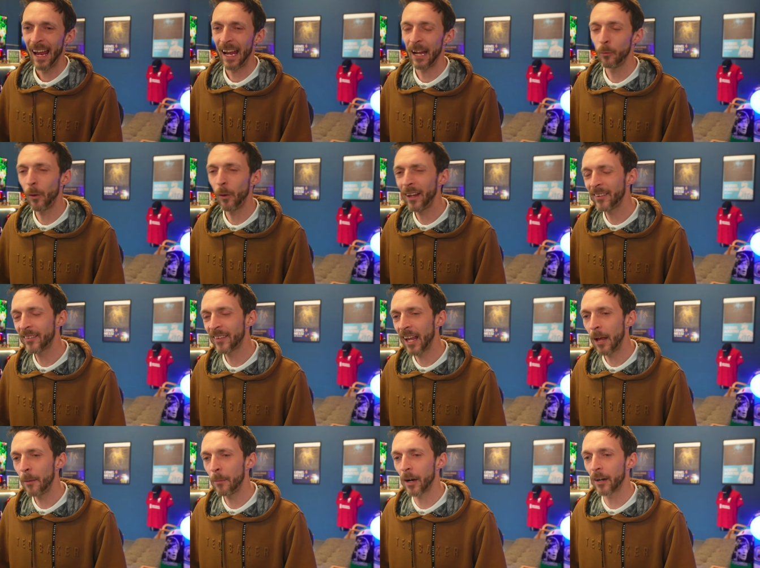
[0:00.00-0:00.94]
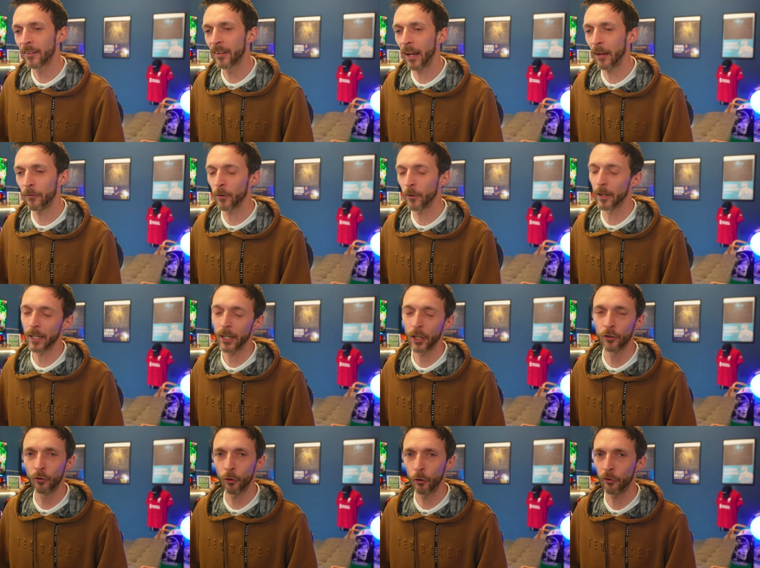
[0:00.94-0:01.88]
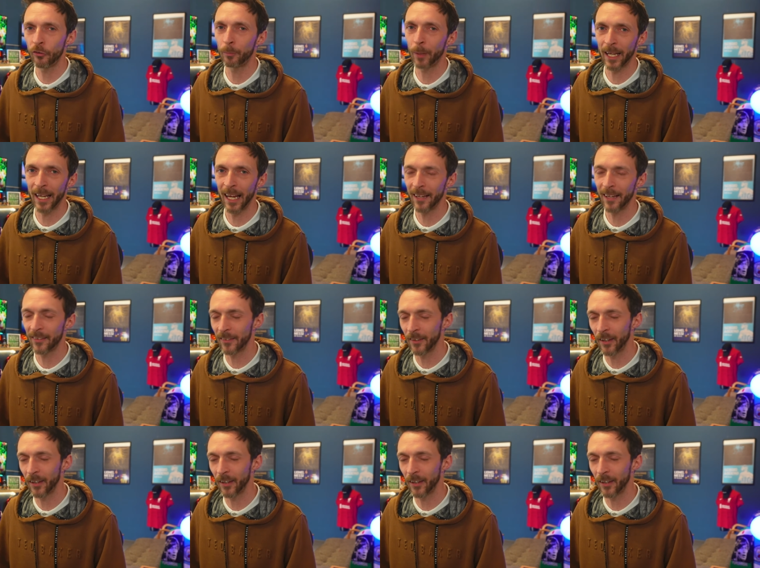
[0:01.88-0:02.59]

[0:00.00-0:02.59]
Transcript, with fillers: And West Ham are definitely, like Kudus, Paqueta,